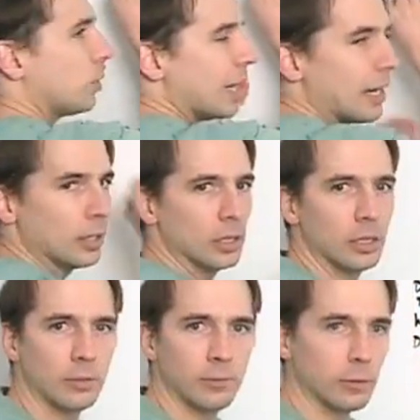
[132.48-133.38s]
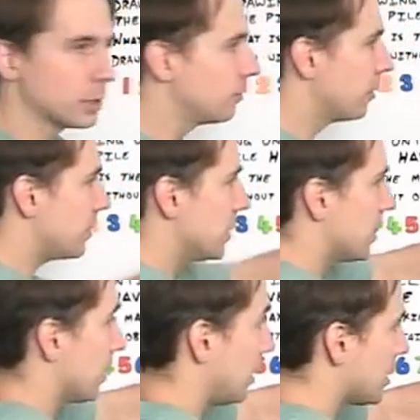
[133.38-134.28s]
out? 14, 15,
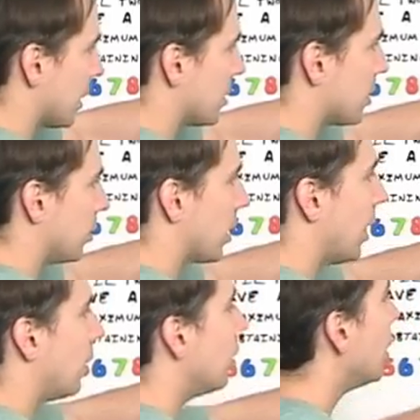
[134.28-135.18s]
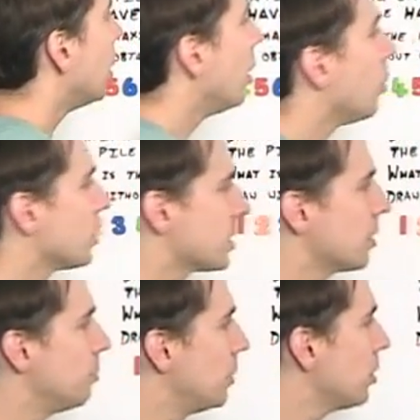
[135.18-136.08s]
16, at least I can still count. What's the
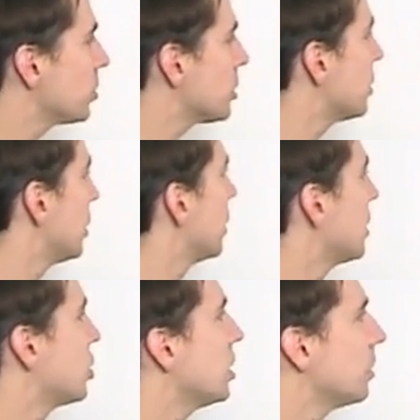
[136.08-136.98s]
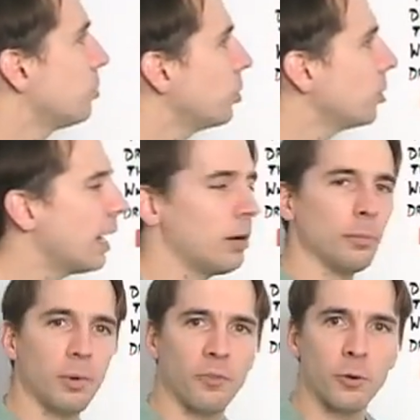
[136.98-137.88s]
most that she can pull out
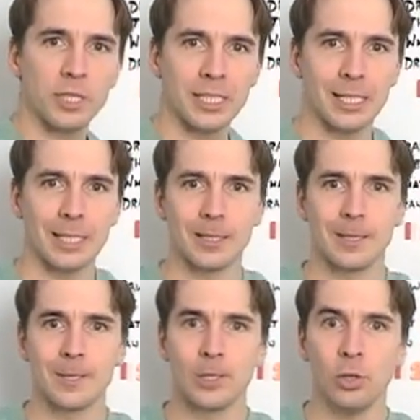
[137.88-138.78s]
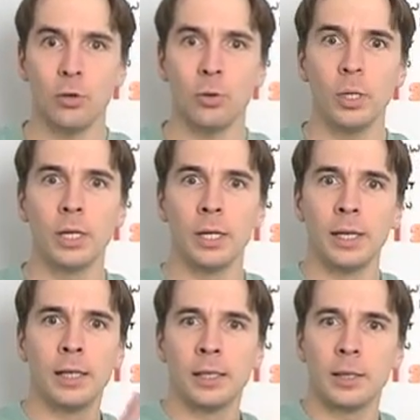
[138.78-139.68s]
before she gets 2
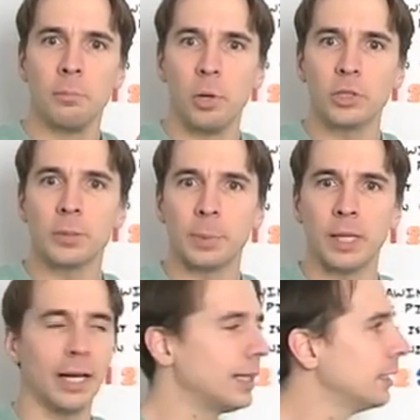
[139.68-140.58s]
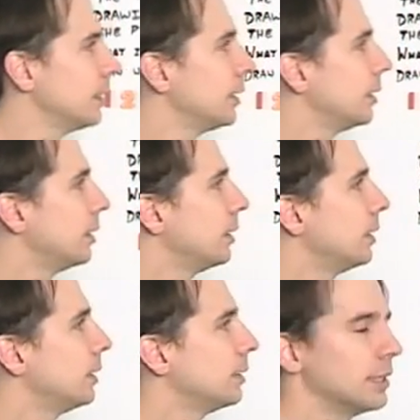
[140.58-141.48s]
that multiply
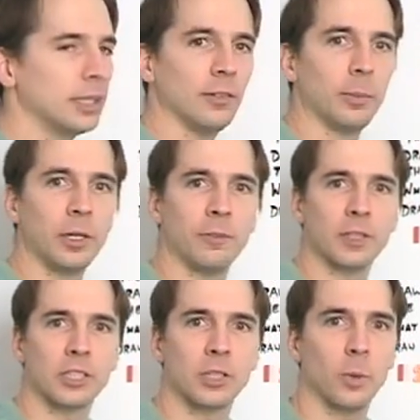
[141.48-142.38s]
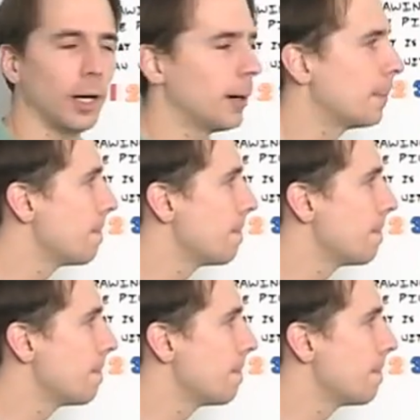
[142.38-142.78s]
to give a perfect square?